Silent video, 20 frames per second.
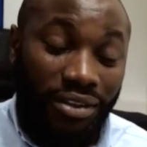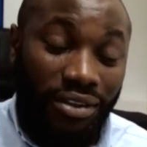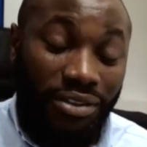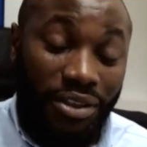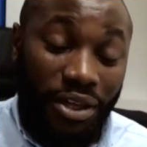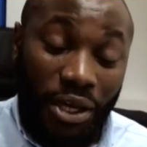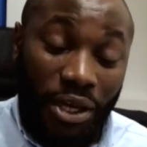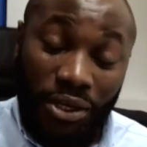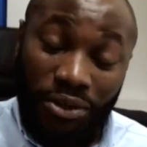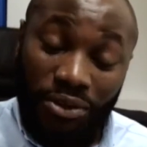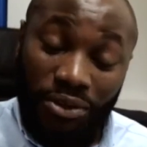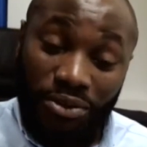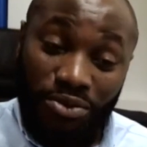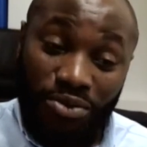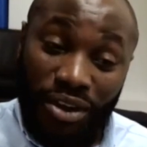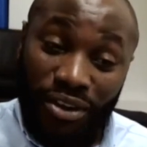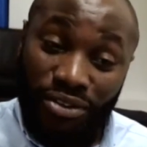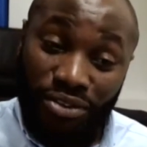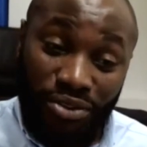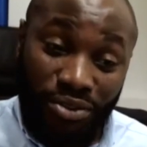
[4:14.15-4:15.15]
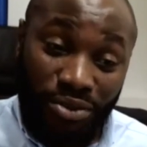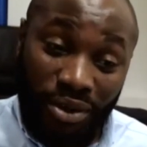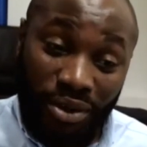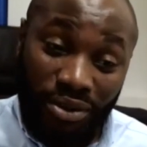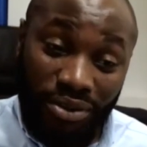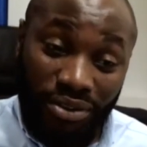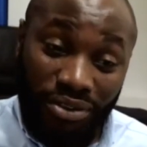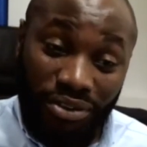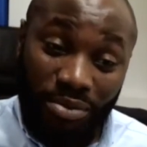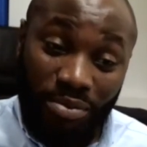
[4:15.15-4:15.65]
Third,
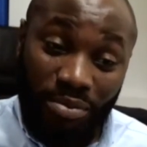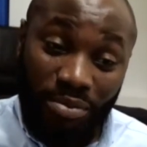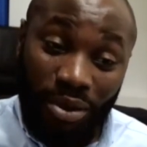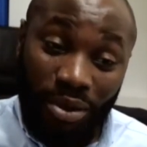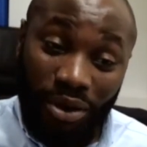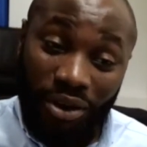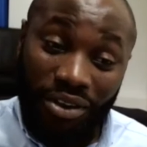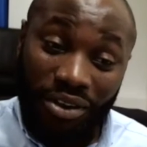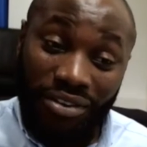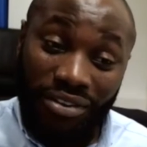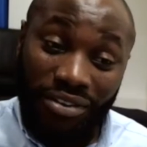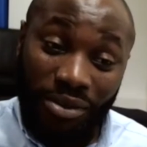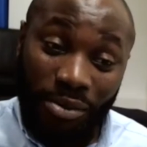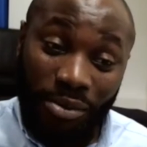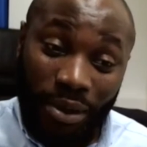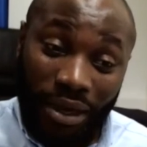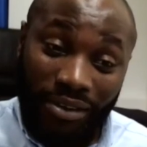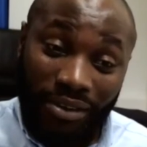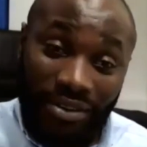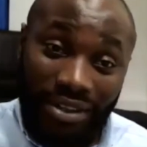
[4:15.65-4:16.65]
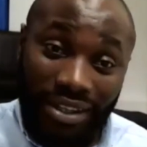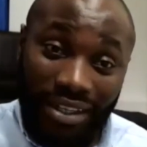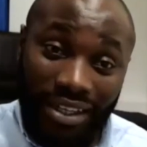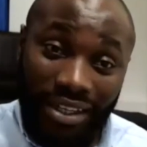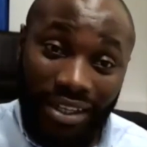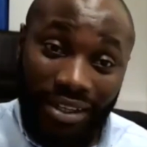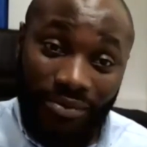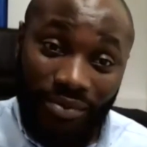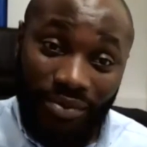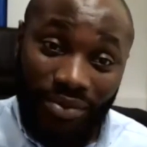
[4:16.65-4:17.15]
restaurants and bars,
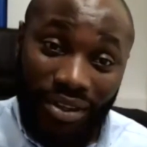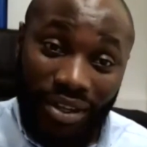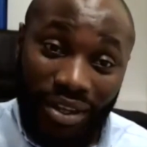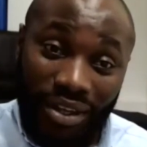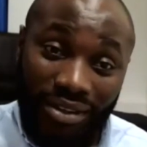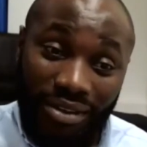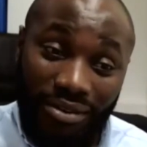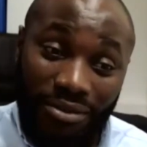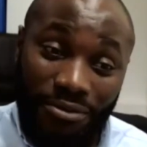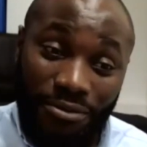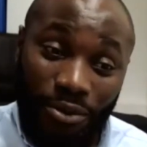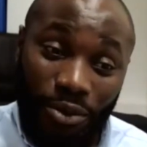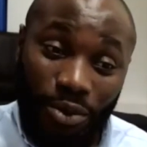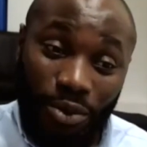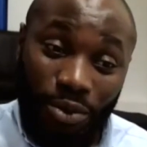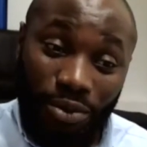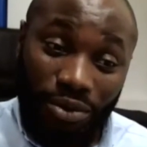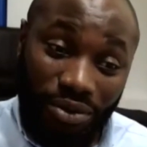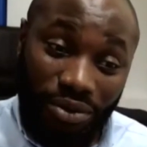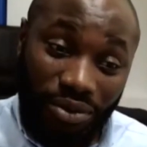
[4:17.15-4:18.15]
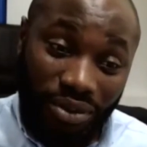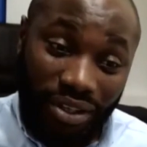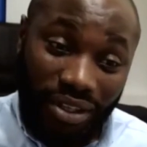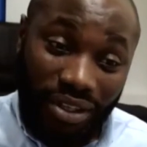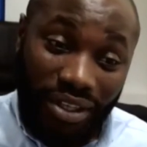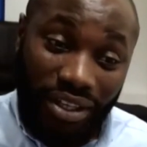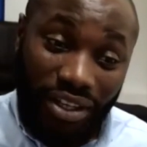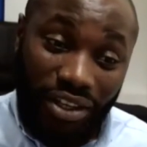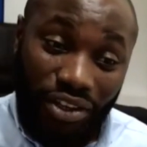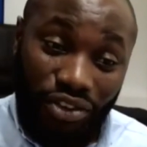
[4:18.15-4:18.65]
apparently. Fourth,
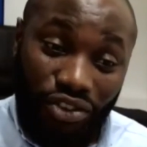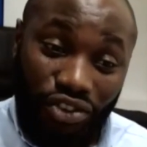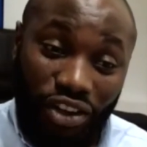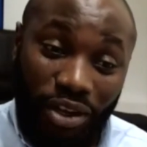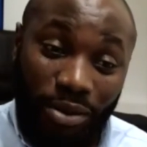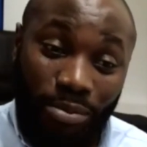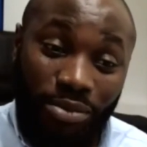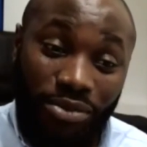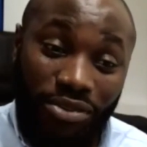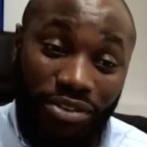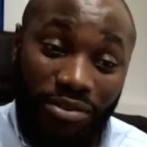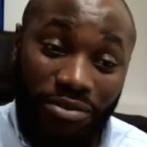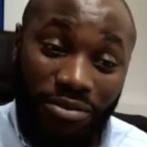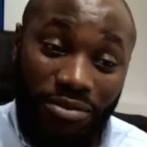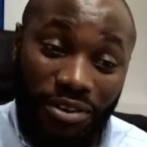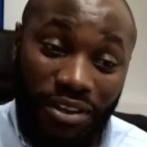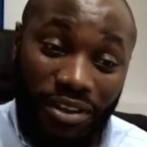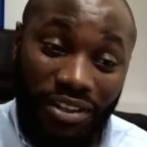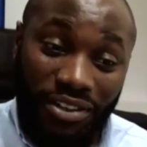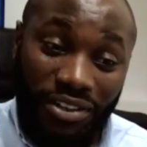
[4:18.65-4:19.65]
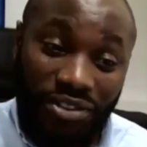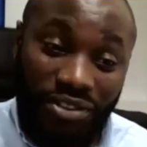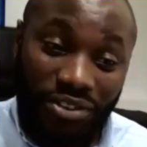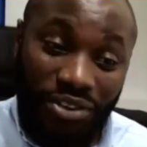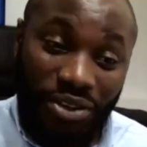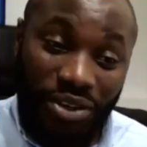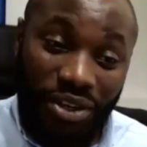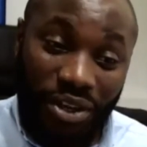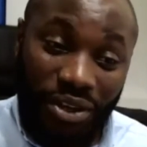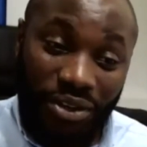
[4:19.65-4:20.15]
gyms and fitness
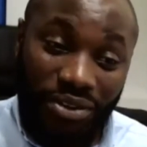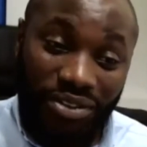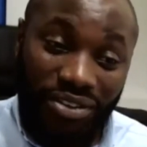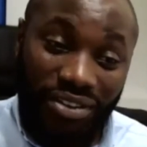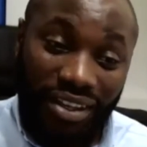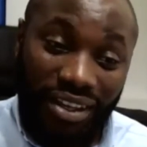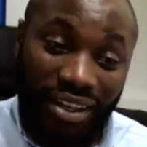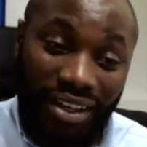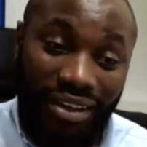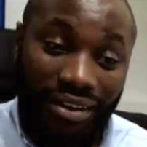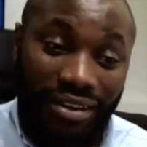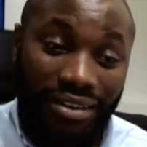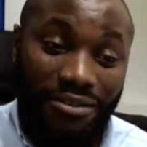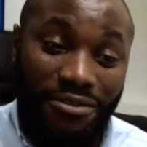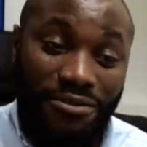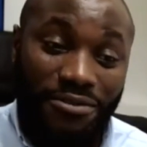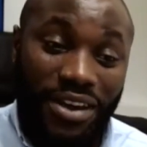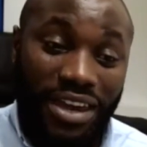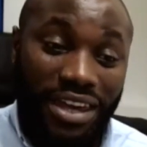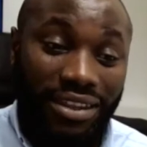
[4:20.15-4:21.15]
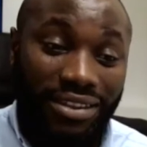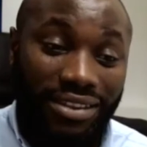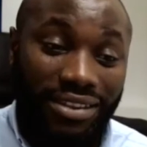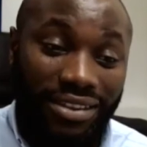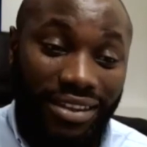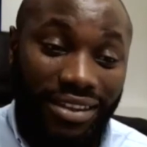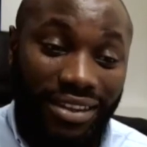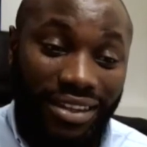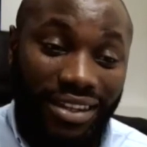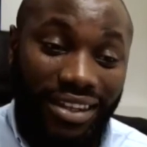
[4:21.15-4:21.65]
studios. Fifth,
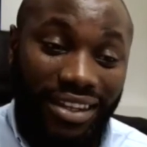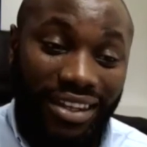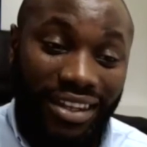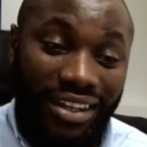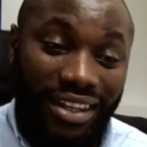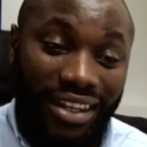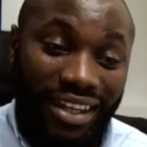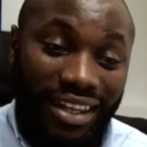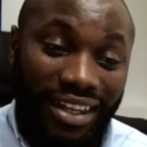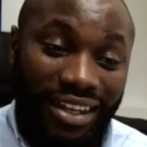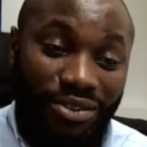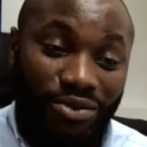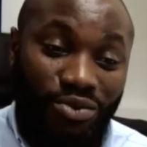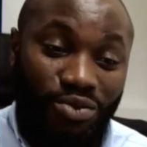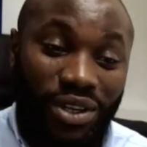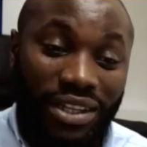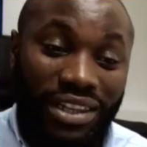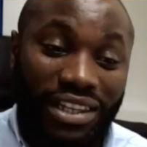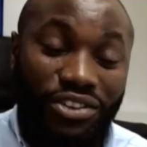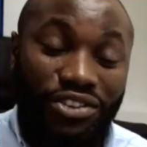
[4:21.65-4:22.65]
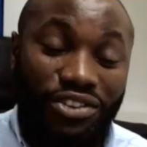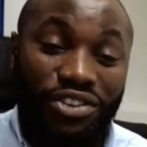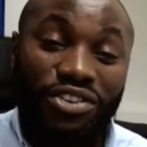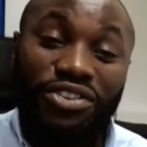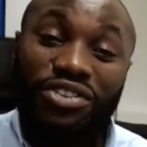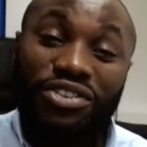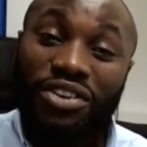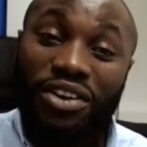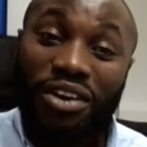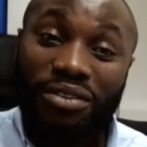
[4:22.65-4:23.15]

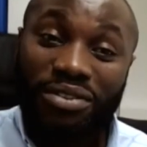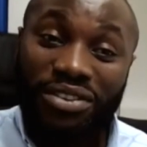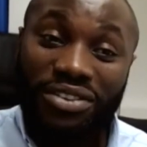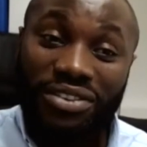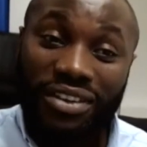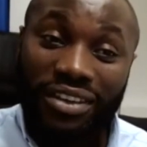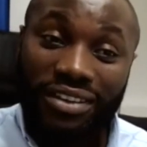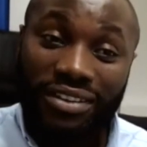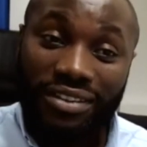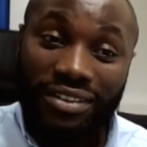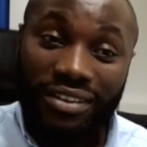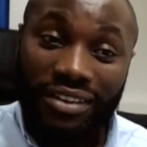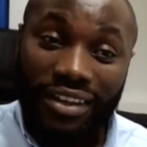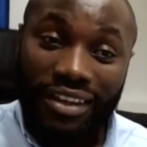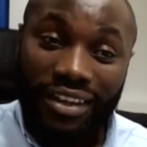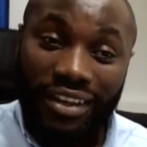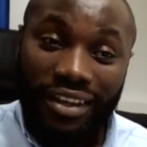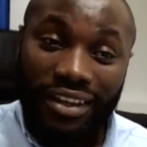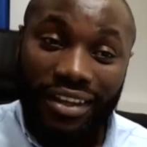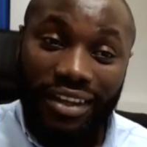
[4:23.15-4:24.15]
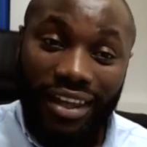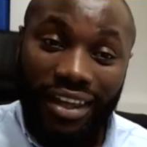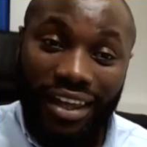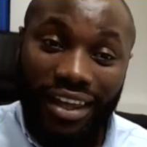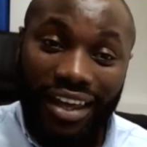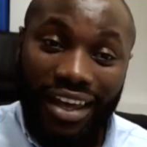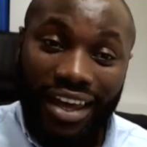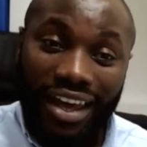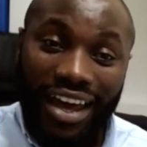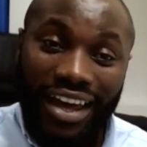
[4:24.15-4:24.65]
religious services.
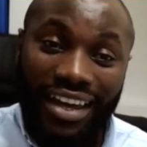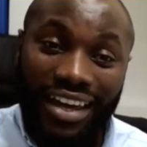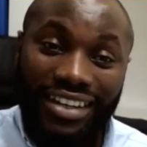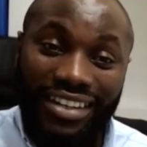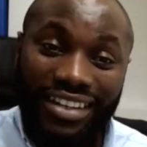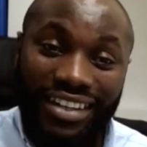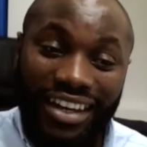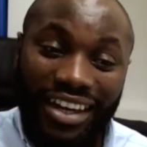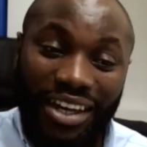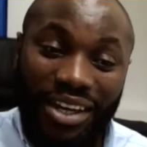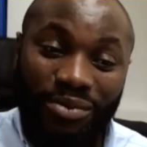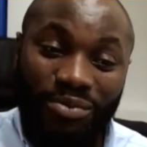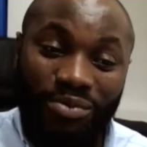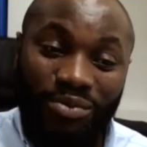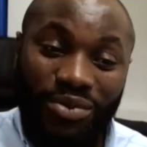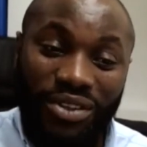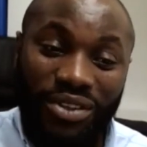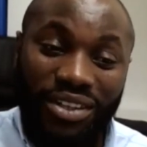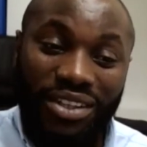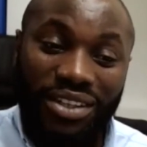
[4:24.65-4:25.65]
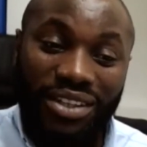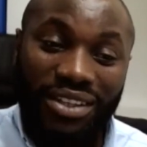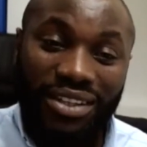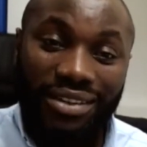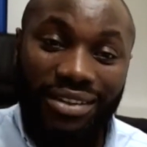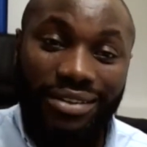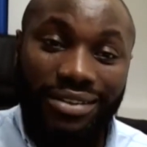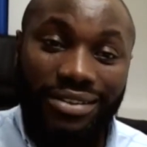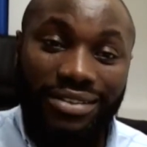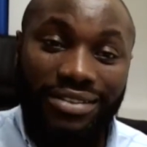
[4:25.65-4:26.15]
And
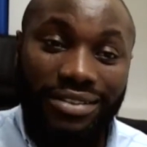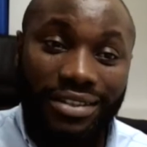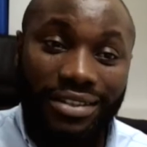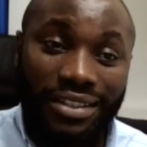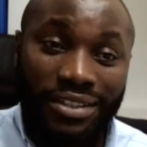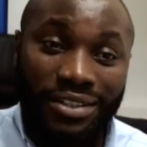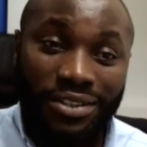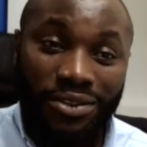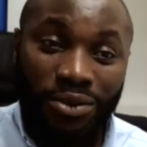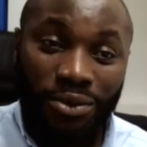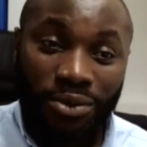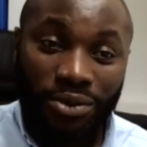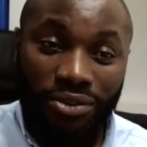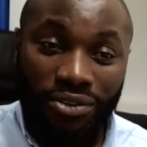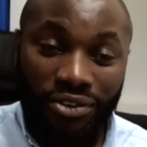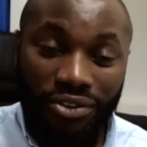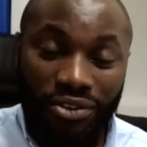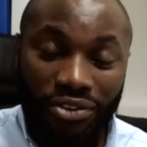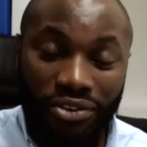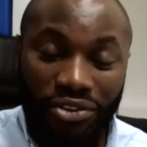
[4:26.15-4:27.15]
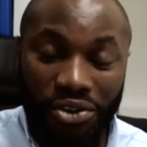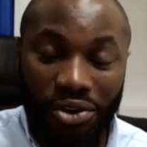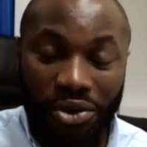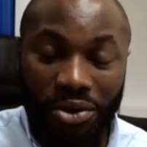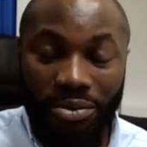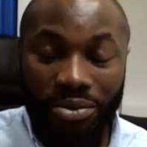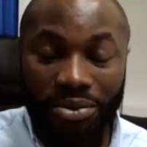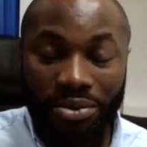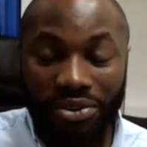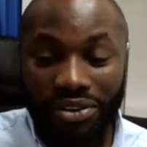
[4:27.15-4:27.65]
lastly, stores and
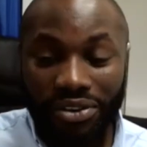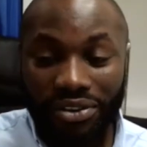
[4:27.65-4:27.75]
shops.